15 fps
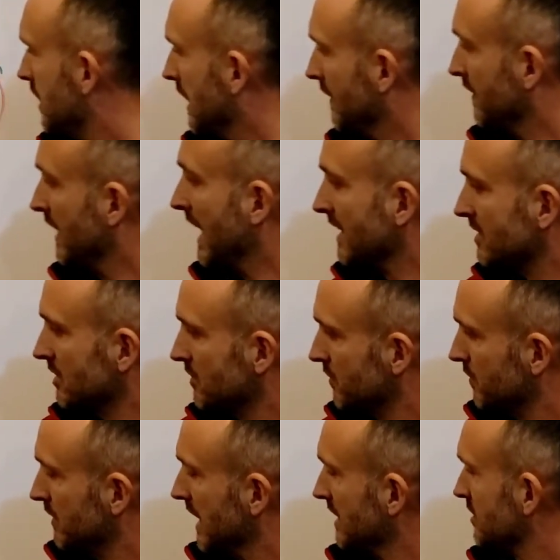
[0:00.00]
And that's
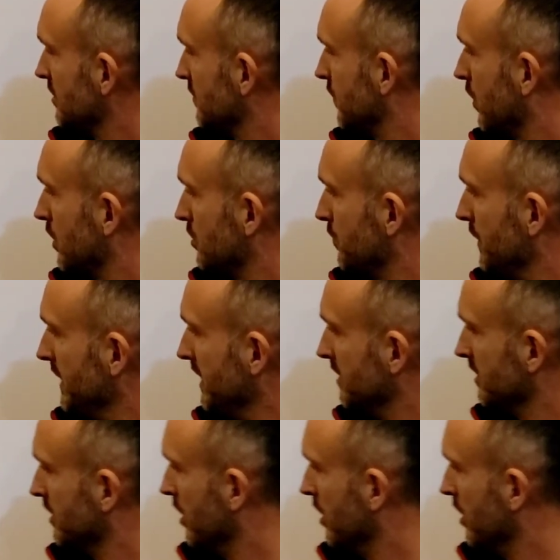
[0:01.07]
as, that's as far as we need to